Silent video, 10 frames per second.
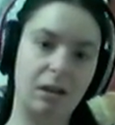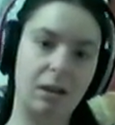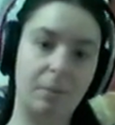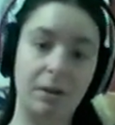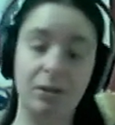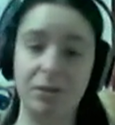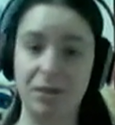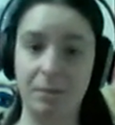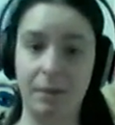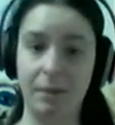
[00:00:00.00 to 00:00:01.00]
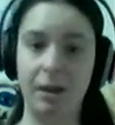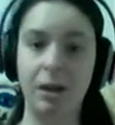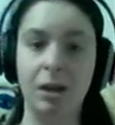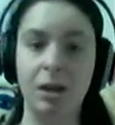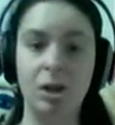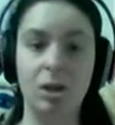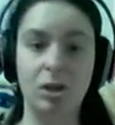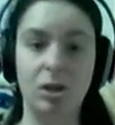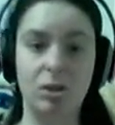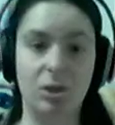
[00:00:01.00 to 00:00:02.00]
appears to be.
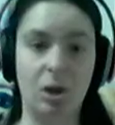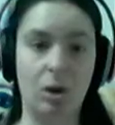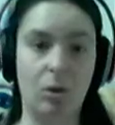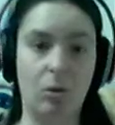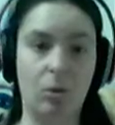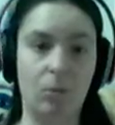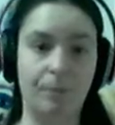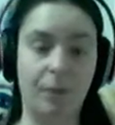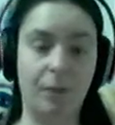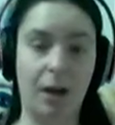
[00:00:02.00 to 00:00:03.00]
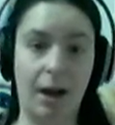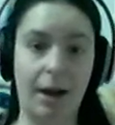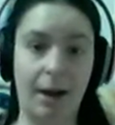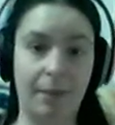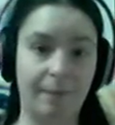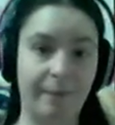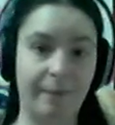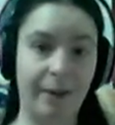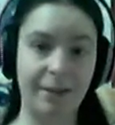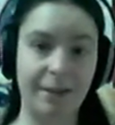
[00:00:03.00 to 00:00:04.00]
So I'm
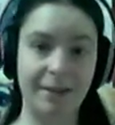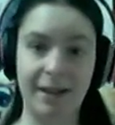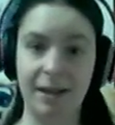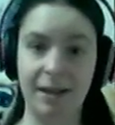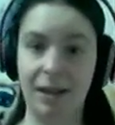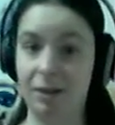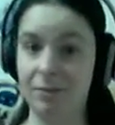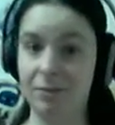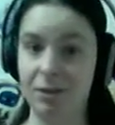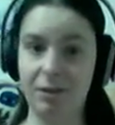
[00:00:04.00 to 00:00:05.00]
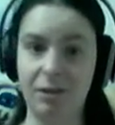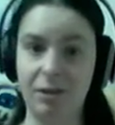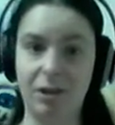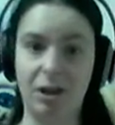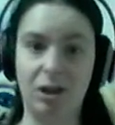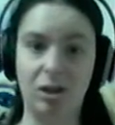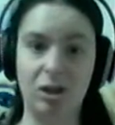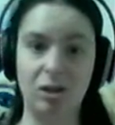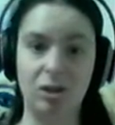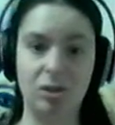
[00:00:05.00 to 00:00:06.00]
very excited. I love Jonathan Young.
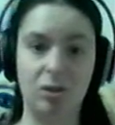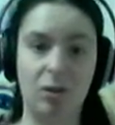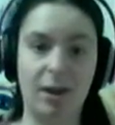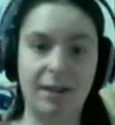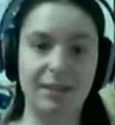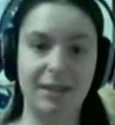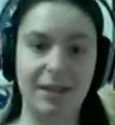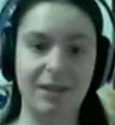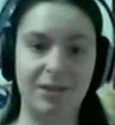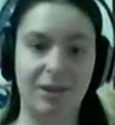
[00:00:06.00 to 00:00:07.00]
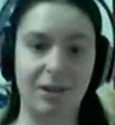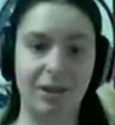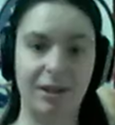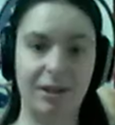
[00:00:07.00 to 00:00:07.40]
So let's get started.